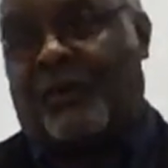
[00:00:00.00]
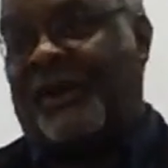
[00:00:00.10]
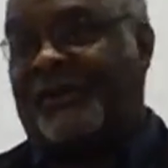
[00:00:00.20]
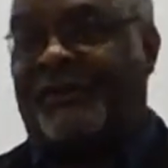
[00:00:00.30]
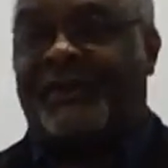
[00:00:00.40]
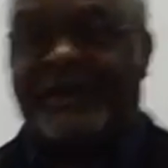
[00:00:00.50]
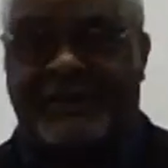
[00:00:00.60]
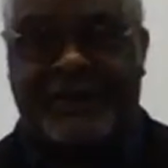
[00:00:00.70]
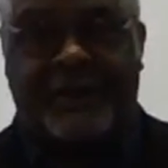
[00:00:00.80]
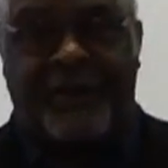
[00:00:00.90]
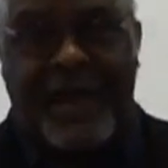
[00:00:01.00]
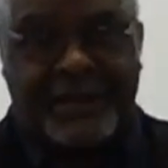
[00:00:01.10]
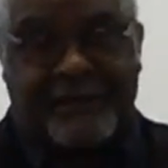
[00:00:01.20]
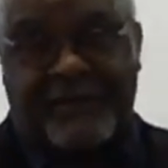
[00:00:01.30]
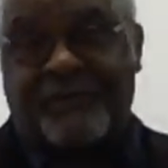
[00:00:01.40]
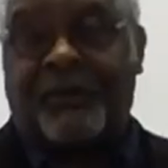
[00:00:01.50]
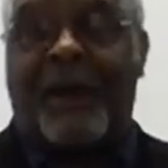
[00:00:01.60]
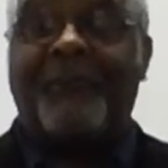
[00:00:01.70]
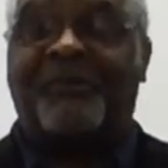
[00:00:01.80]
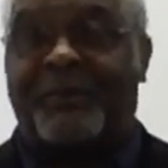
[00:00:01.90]
questions. It's interactive. Even though
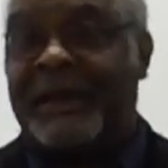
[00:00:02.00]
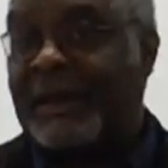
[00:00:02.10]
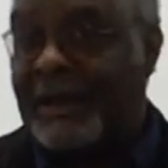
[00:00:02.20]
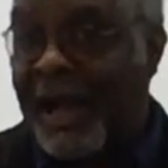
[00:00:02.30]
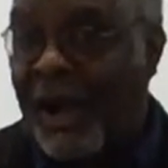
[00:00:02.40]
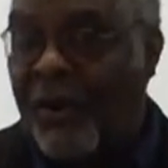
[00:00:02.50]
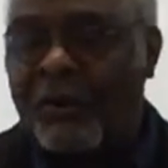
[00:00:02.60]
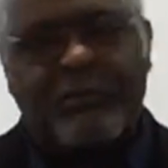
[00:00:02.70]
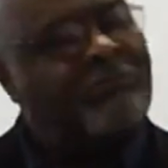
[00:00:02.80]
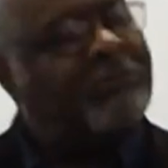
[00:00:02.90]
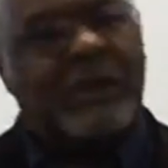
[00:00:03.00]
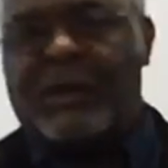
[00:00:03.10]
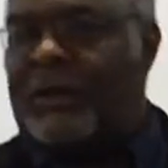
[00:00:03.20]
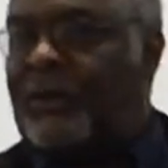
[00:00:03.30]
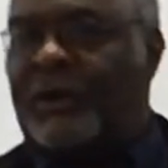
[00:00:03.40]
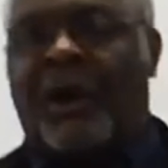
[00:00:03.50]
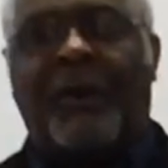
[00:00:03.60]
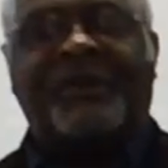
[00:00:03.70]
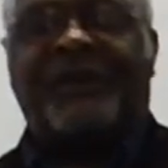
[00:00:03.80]
I'm speaking now, you can always